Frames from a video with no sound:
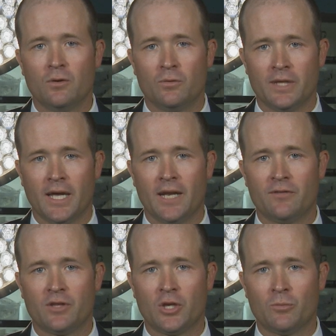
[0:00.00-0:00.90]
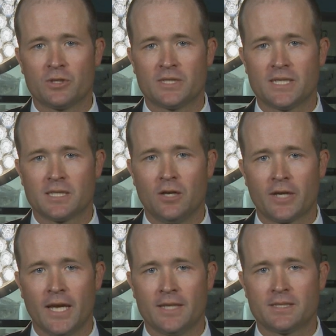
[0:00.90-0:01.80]
When the head of the humerus
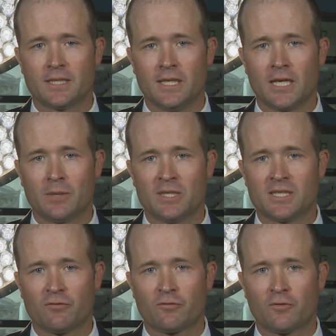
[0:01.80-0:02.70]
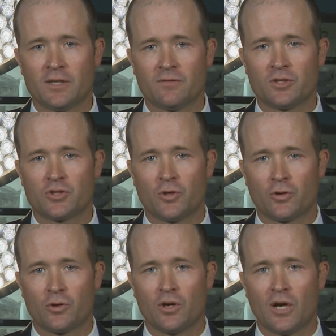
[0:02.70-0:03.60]
dislocates, the ligaments in front of the
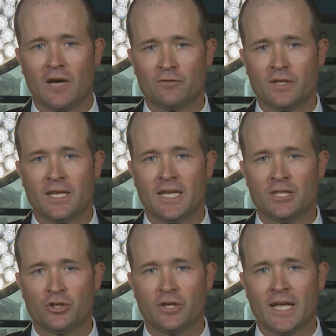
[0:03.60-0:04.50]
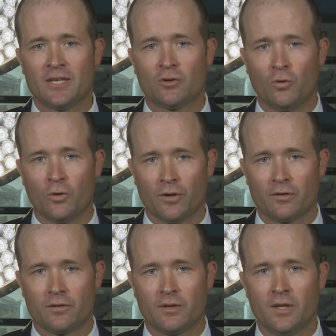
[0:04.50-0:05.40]
shoulder are often injured and torn.
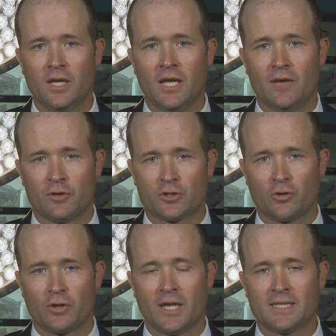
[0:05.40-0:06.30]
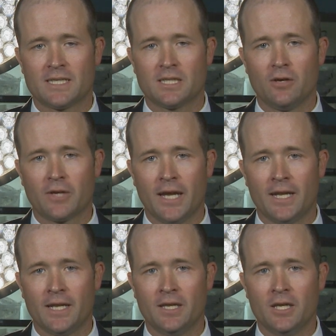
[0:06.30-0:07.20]
If your shoulder has
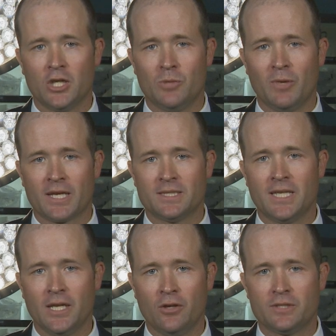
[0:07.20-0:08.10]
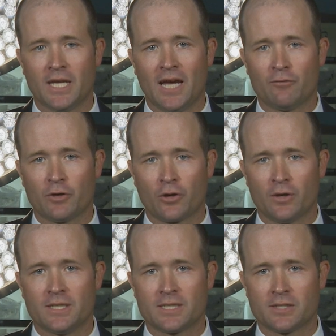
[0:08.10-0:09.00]
dislocated, you may continue to have
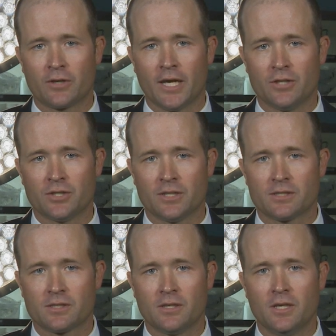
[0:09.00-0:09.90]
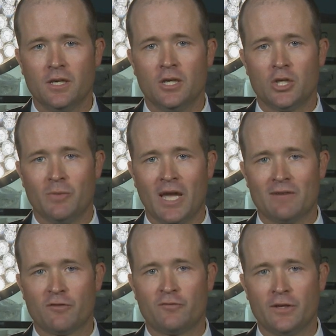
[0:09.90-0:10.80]
recurrent dislocations. You may
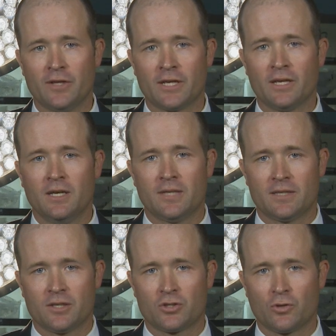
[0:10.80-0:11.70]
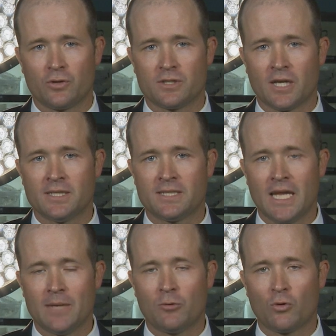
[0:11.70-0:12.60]
have a feeling that the shoulder is
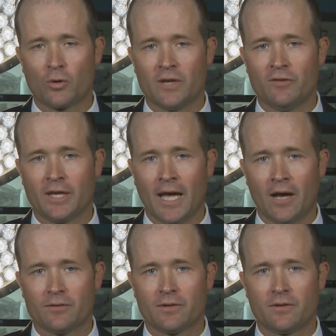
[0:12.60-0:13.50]
unstable or giving out.